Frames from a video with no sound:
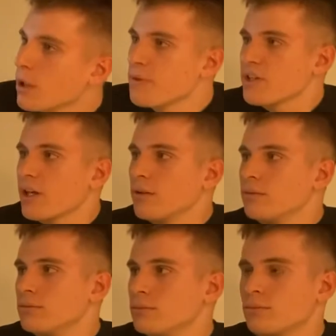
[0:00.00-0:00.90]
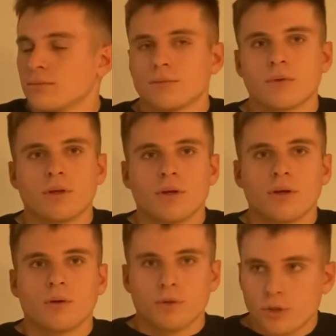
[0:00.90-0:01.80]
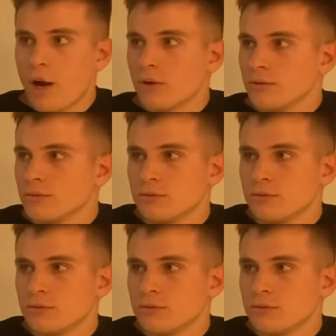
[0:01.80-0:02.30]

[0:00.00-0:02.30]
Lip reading: Purpose again, good route.